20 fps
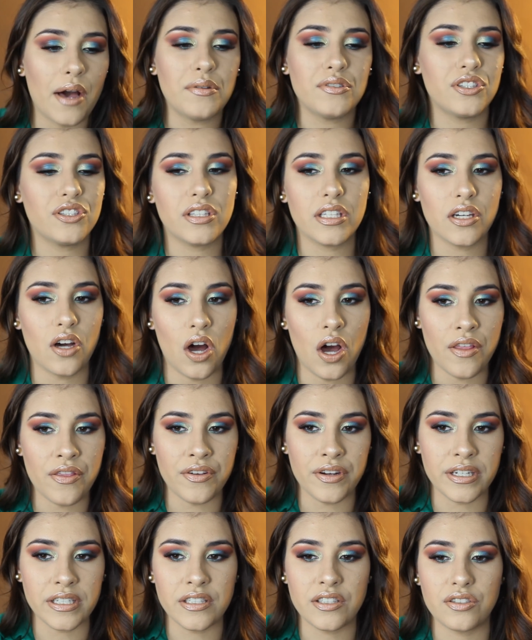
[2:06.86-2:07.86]
I was just like on
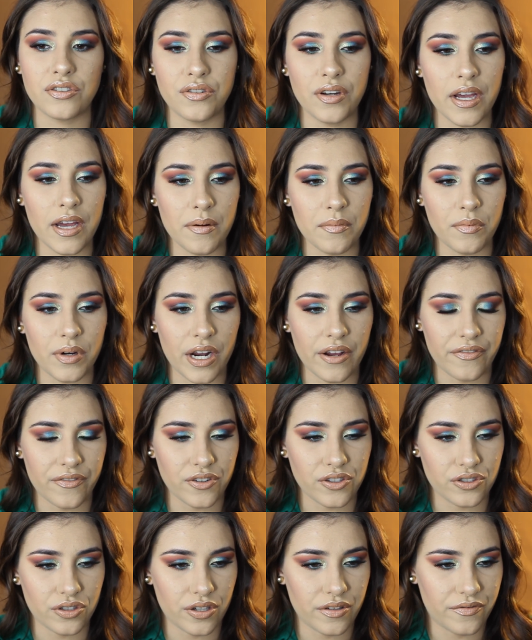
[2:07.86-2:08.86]
their Instagram when I
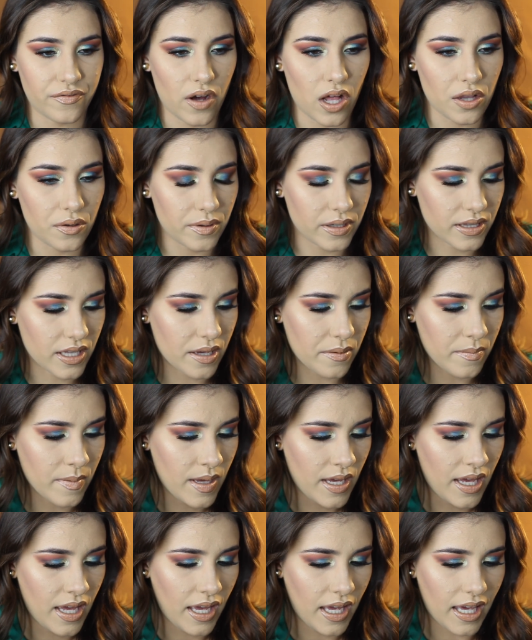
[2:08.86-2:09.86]
first started following them.
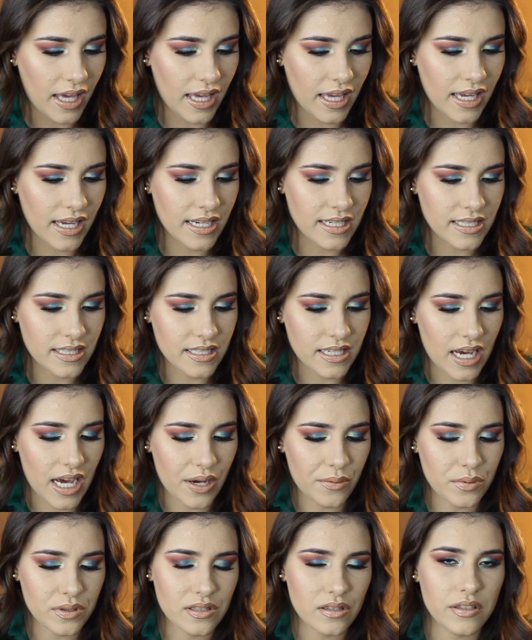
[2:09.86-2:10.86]
And
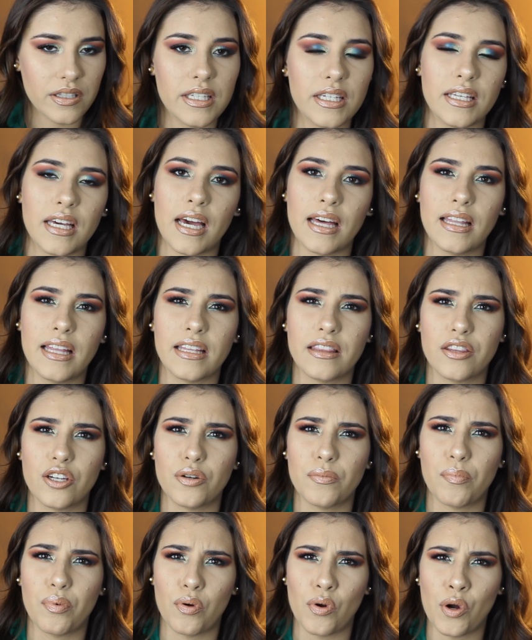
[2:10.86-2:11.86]
I was looking at like
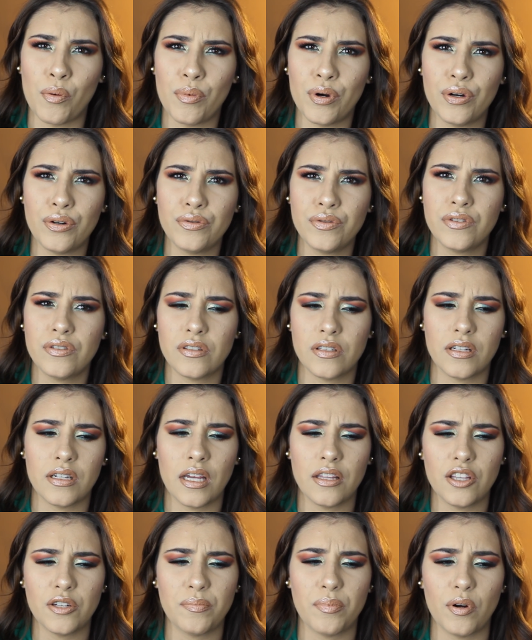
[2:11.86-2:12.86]
their promos,
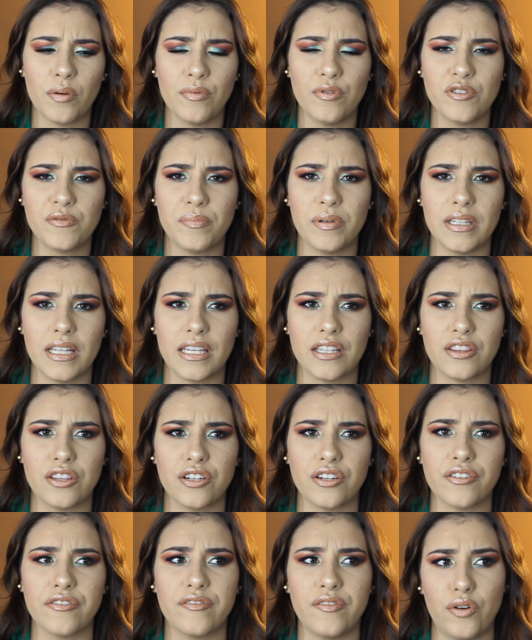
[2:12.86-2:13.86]
not their promos, but like
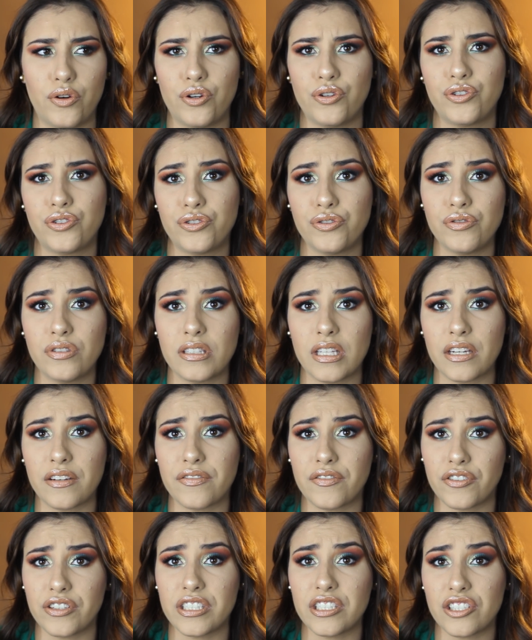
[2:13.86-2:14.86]
their photo shoots
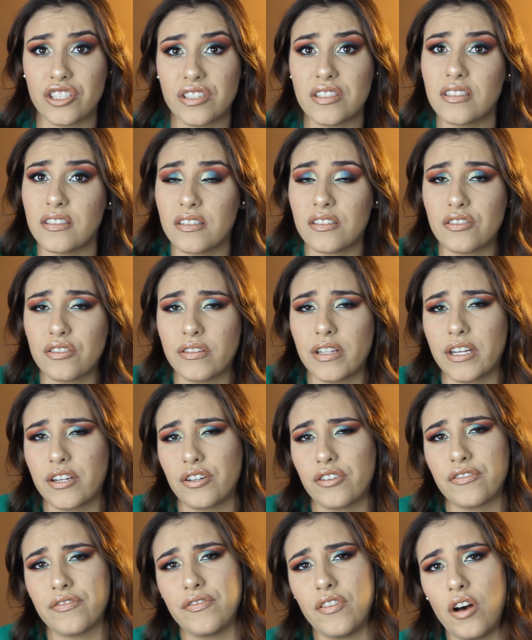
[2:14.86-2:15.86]
like for each season. So
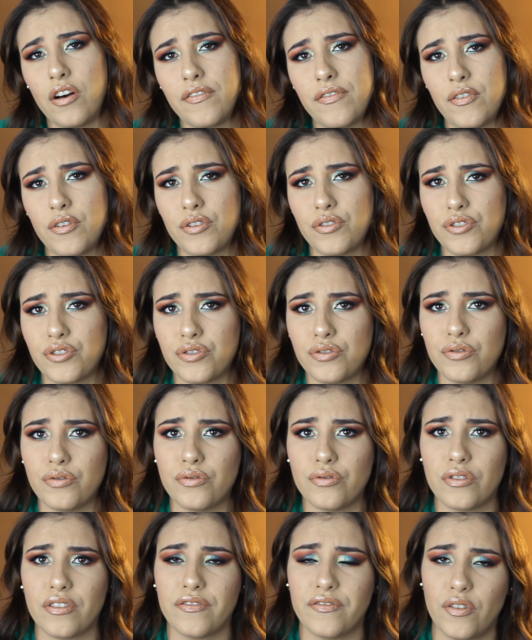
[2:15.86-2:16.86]
like her fall photo
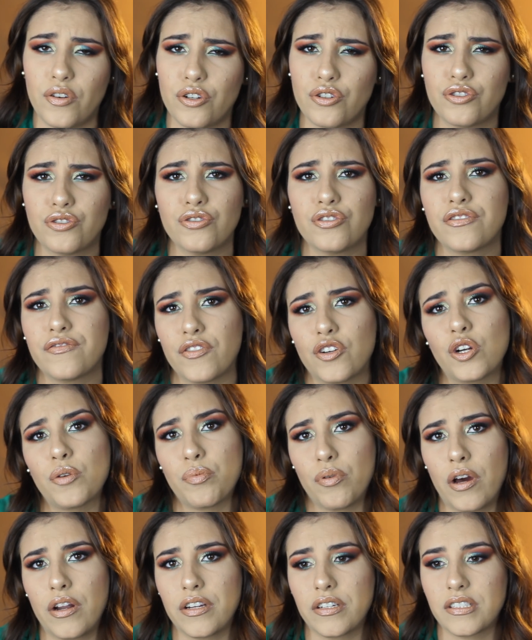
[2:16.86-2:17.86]
shoot, the photo shoots for her
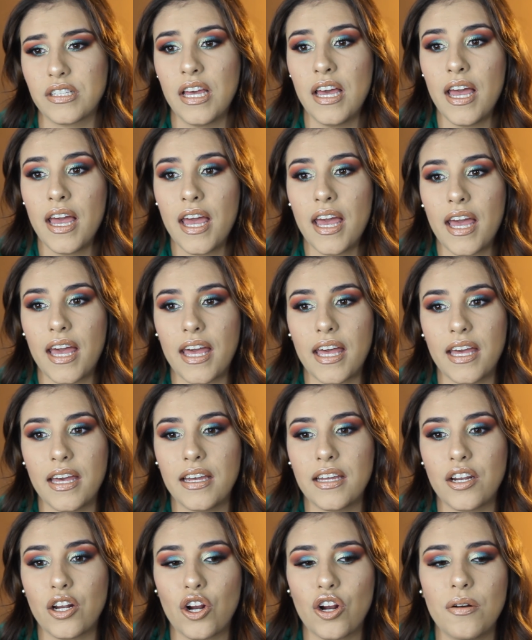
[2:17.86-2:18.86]
products.
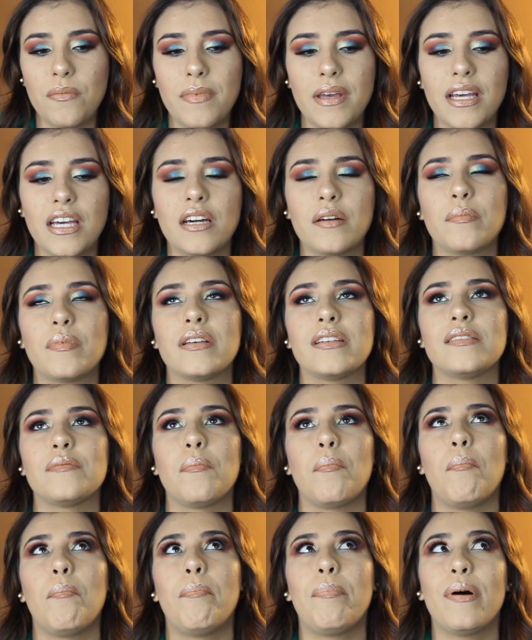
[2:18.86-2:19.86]
And her makeup is
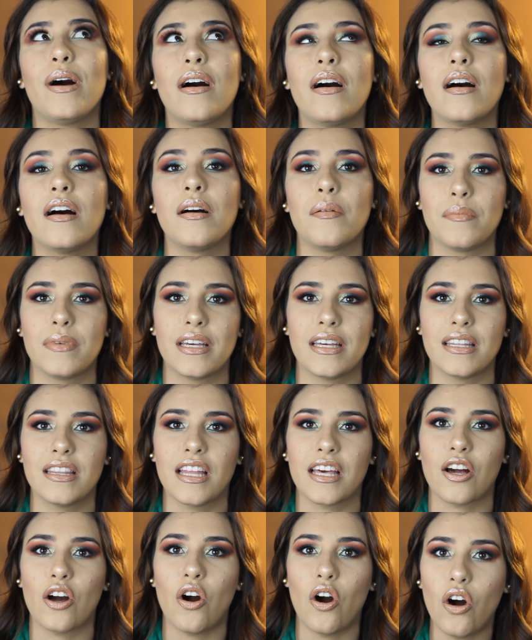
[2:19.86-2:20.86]
bomb
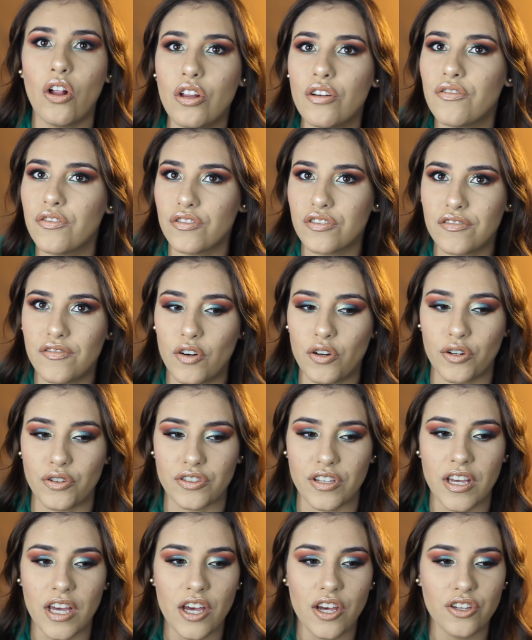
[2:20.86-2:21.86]
in like all of those
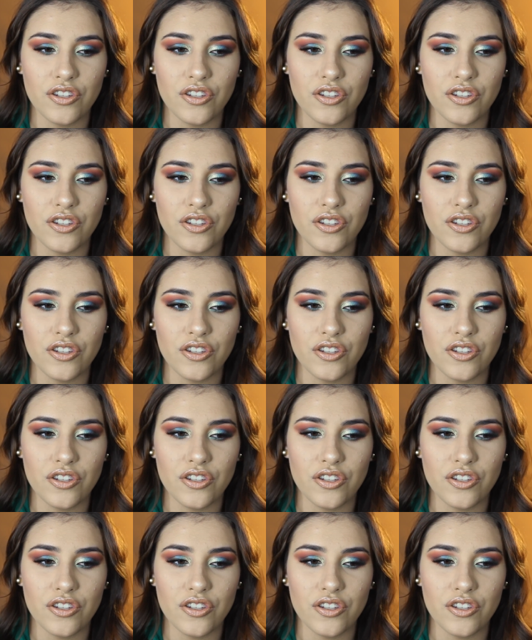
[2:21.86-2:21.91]
photos.